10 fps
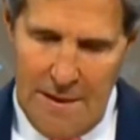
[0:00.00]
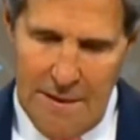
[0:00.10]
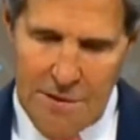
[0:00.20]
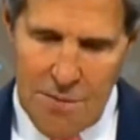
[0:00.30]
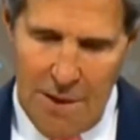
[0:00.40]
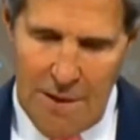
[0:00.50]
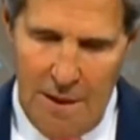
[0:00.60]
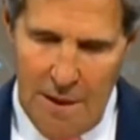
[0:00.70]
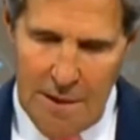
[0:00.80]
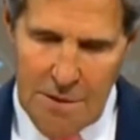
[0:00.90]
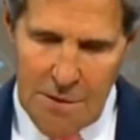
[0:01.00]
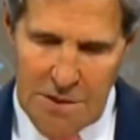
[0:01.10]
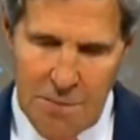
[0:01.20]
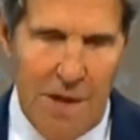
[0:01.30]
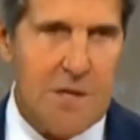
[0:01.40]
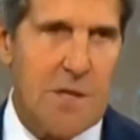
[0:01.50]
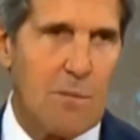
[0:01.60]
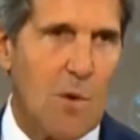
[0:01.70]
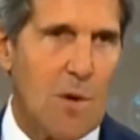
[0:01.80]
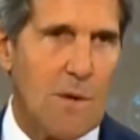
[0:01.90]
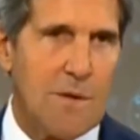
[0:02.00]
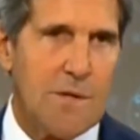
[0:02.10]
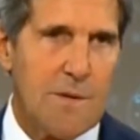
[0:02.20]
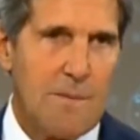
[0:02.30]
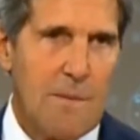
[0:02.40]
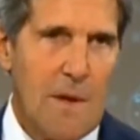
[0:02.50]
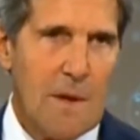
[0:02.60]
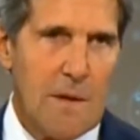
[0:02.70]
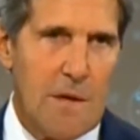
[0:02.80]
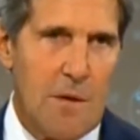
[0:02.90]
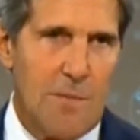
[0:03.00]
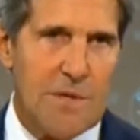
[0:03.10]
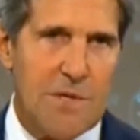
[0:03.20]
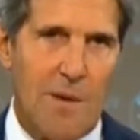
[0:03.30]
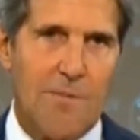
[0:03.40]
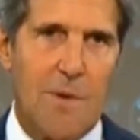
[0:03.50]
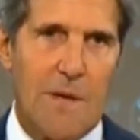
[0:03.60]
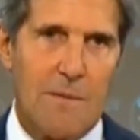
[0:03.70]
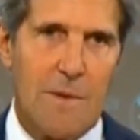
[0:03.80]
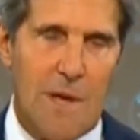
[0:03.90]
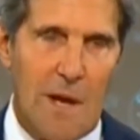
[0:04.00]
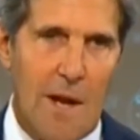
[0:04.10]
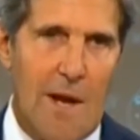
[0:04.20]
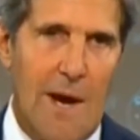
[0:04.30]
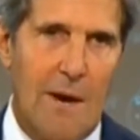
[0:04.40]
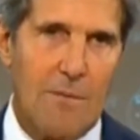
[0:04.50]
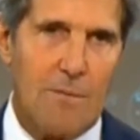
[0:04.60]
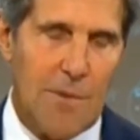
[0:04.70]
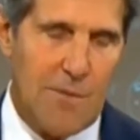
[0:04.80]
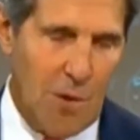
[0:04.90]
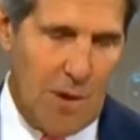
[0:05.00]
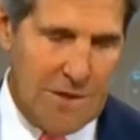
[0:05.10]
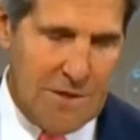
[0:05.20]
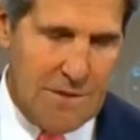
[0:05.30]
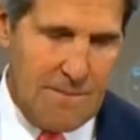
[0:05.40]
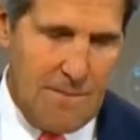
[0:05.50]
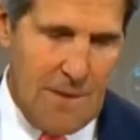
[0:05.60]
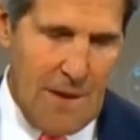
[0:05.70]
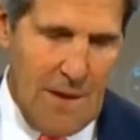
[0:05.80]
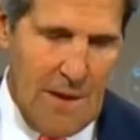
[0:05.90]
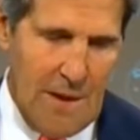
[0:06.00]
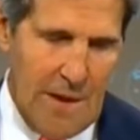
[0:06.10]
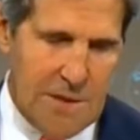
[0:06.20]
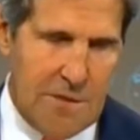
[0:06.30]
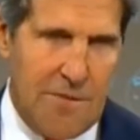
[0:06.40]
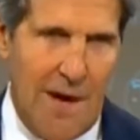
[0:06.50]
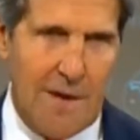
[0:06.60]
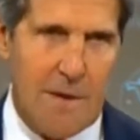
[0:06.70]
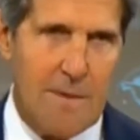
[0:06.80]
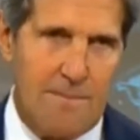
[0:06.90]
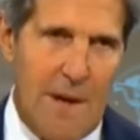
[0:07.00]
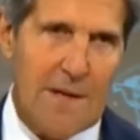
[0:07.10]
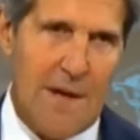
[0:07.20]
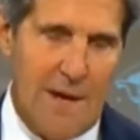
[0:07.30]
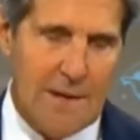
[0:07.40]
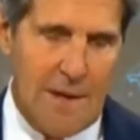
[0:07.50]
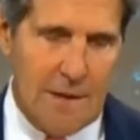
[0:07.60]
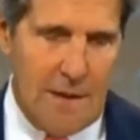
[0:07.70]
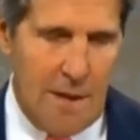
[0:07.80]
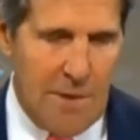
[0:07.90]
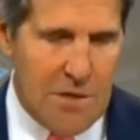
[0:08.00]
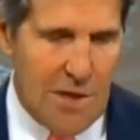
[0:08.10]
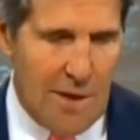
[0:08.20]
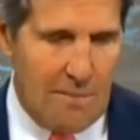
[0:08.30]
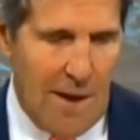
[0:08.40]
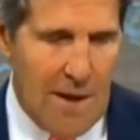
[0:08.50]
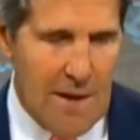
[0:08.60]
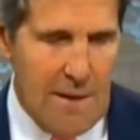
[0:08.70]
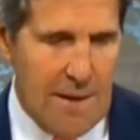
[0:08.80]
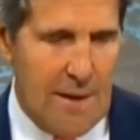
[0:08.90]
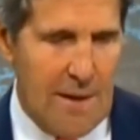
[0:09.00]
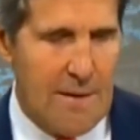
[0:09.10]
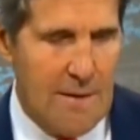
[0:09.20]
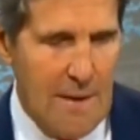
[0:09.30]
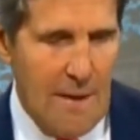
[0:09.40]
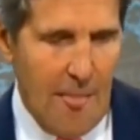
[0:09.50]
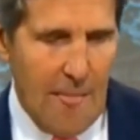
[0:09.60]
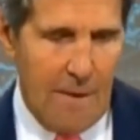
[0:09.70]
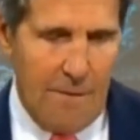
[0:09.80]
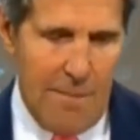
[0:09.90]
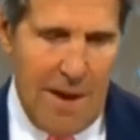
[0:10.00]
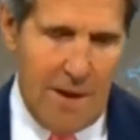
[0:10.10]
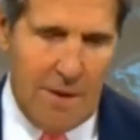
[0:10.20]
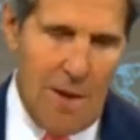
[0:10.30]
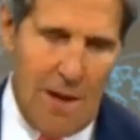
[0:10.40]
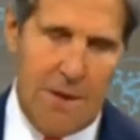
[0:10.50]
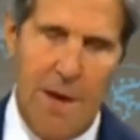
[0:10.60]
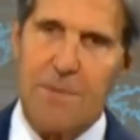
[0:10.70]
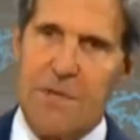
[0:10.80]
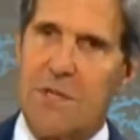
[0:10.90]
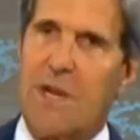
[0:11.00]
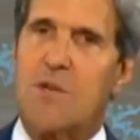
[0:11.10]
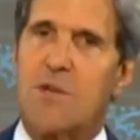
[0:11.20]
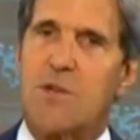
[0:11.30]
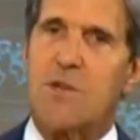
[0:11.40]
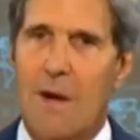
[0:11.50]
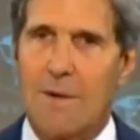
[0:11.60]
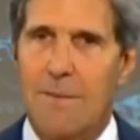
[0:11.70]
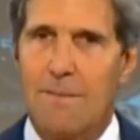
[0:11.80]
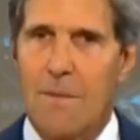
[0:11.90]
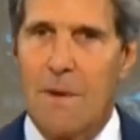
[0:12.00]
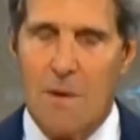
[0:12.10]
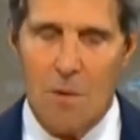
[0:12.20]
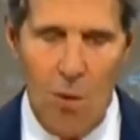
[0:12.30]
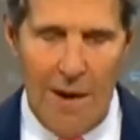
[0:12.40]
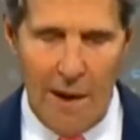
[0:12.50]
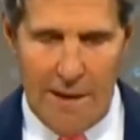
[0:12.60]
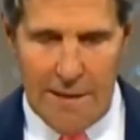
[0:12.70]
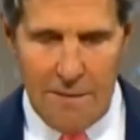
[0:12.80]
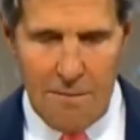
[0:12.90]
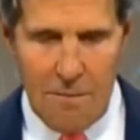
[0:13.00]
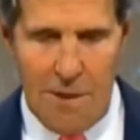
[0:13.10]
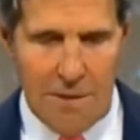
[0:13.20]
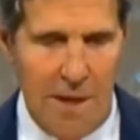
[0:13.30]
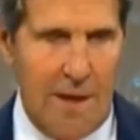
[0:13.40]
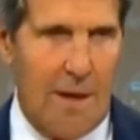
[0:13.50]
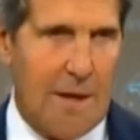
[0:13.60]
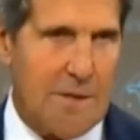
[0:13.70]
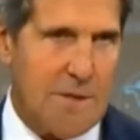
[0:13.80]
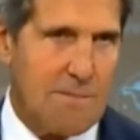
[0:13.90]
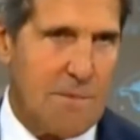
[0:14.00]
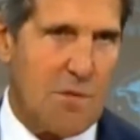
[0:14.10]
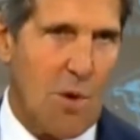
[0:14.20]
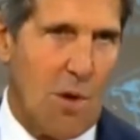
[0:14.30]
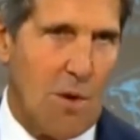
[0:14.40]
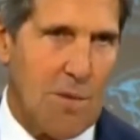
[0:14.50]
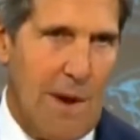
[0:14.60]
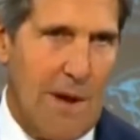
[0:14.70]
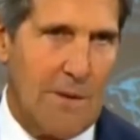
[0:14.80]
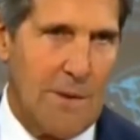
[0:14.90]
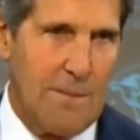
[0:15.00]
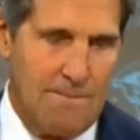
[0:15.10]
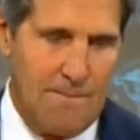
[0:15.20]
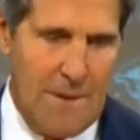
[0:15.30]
It is really hard to express in words the human suffering that they lay out before us. As a father, I can't get the image out of my head of a man who held up his dead child, wailing while chaos swirled around him.